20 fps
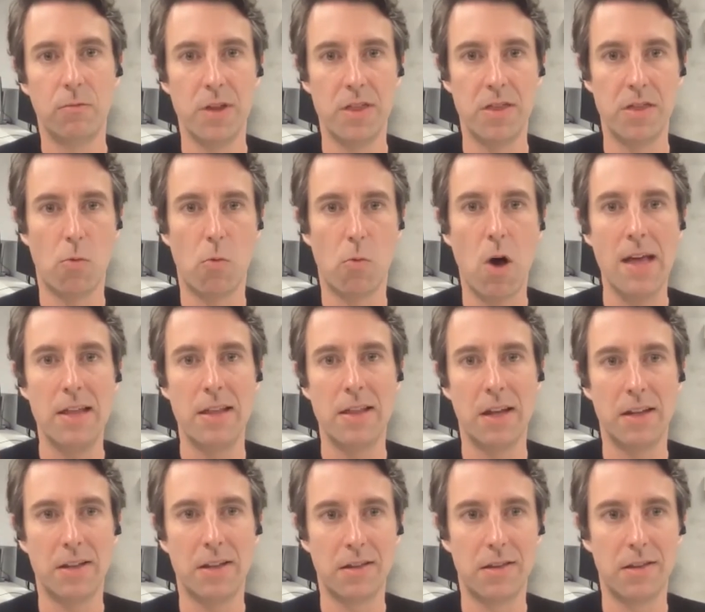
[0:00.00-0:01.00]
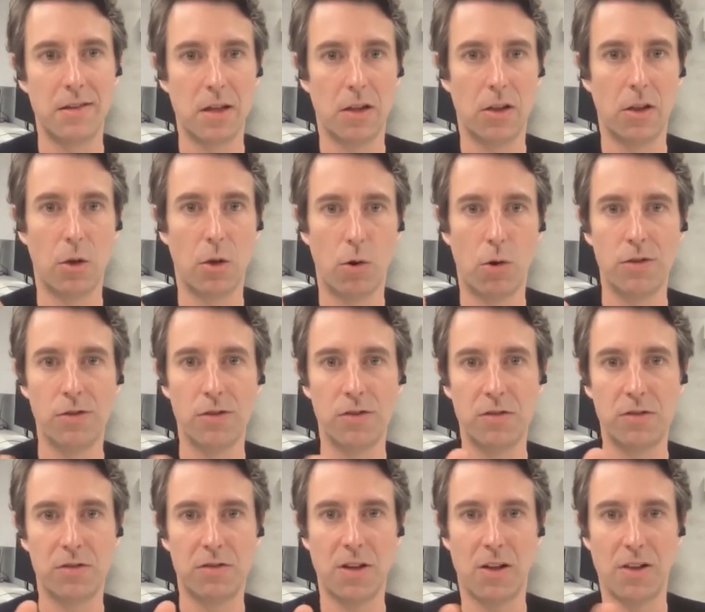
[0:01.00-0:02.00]
with the way that the
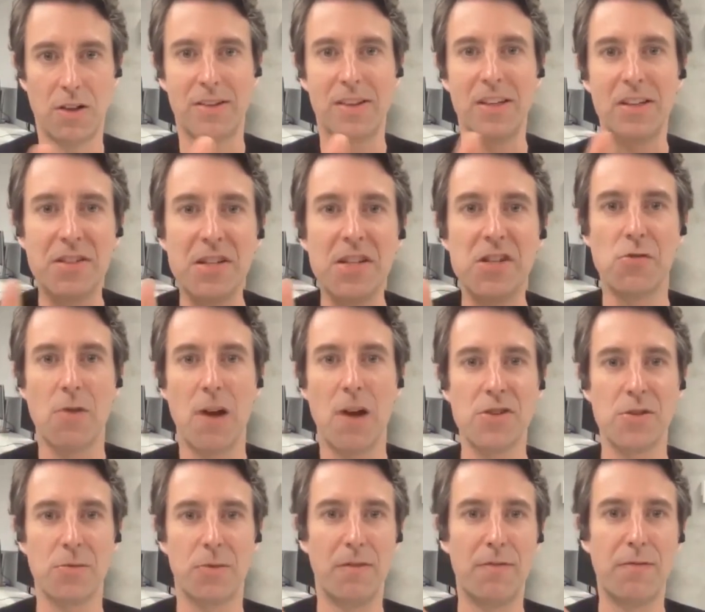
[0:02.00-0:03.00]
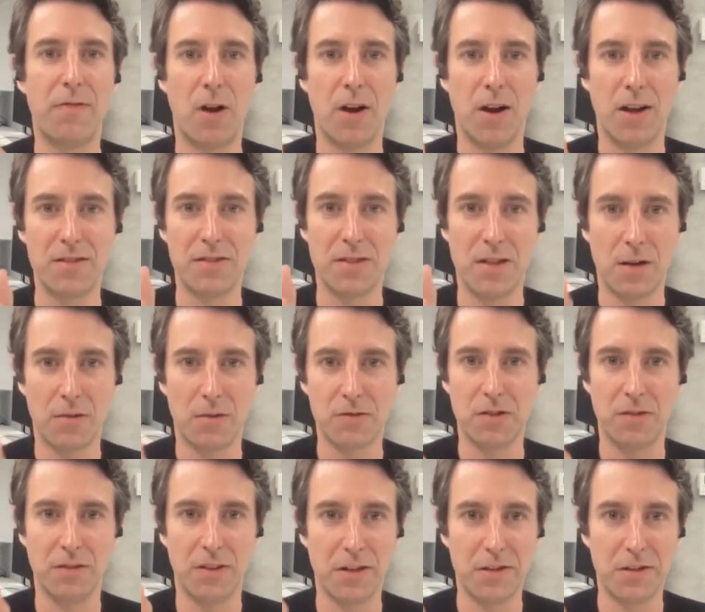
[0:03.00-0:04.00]
laws, like the situation we find ourselves
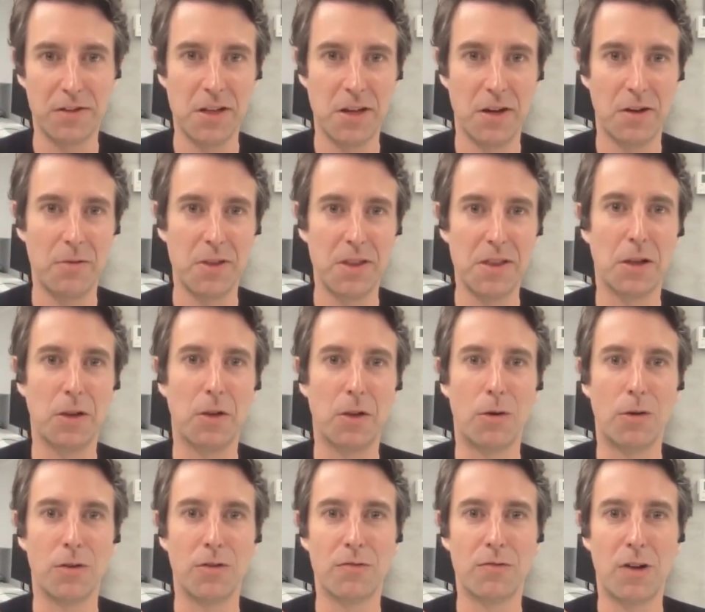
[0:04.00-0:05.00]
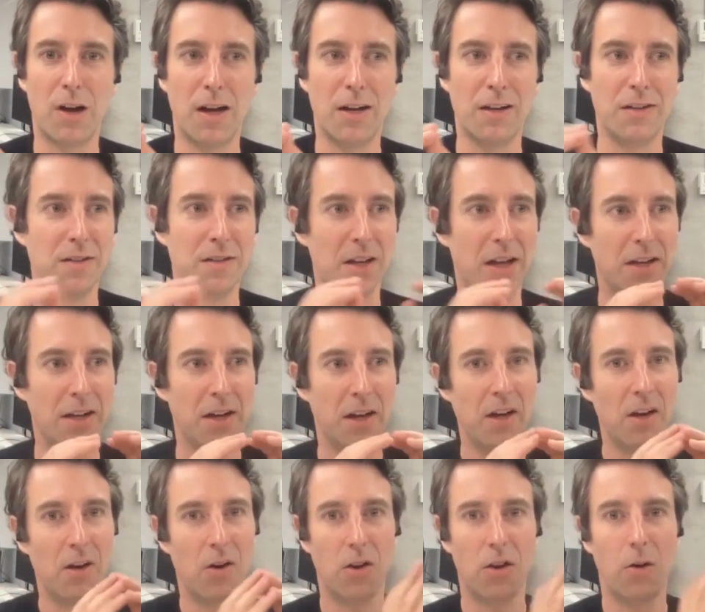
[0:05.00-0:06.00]
in, you know, with the laws, right? Is that
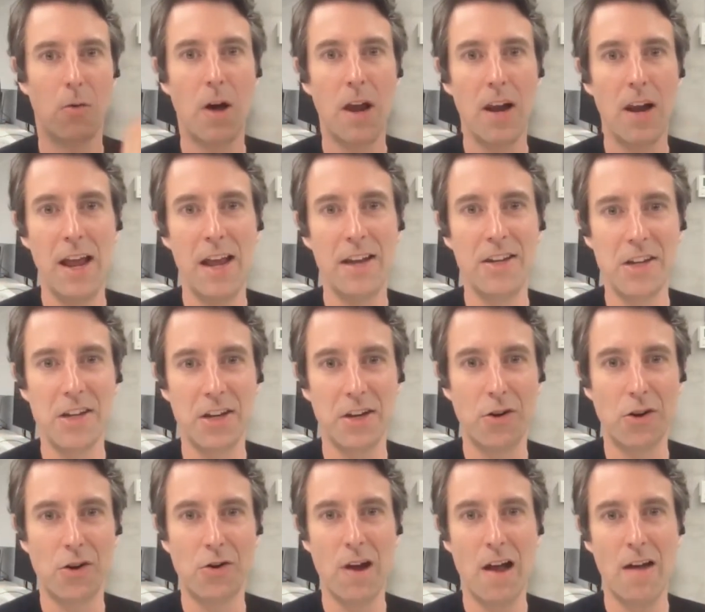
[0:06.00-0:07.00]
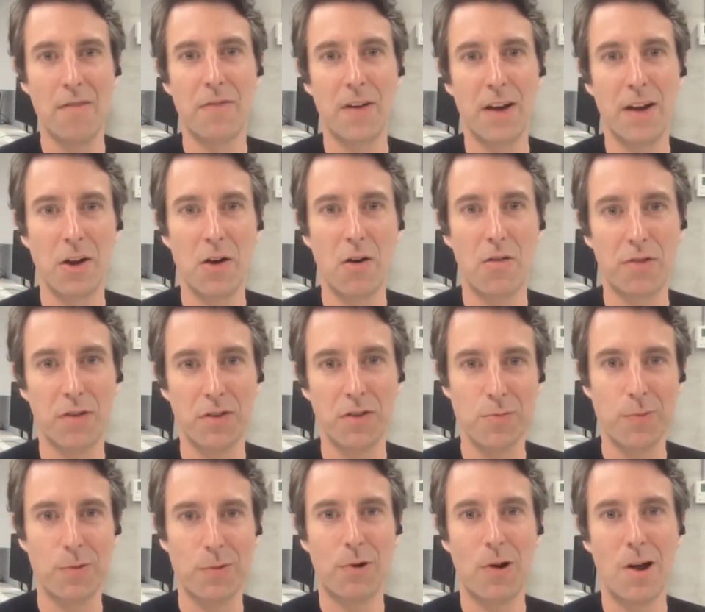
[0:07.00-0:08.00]
on the one hand, you can do a crowdfunding offer as a
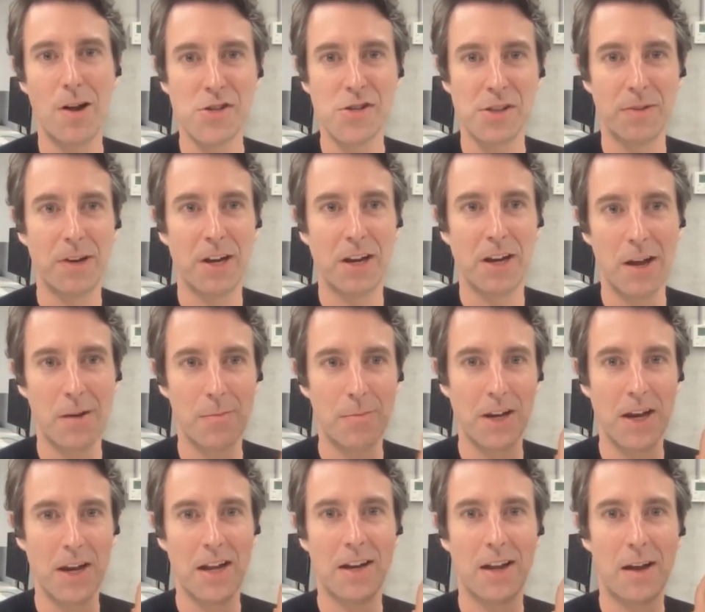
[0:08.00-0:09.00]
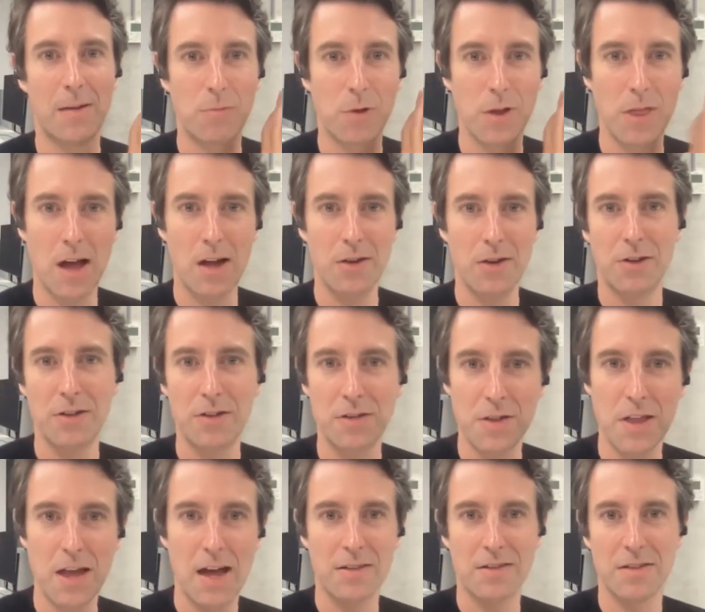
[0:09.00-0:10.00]
proprietary limited company, end up with hundreds,
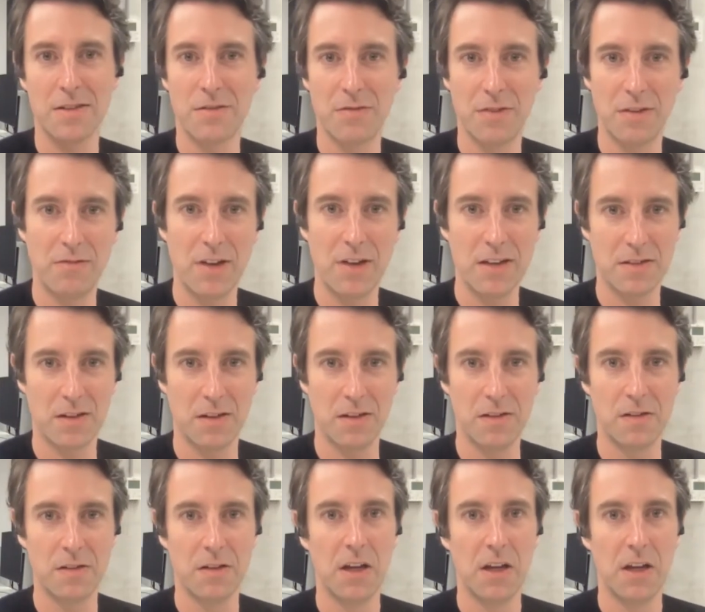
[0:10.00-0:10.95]
thousands of investors.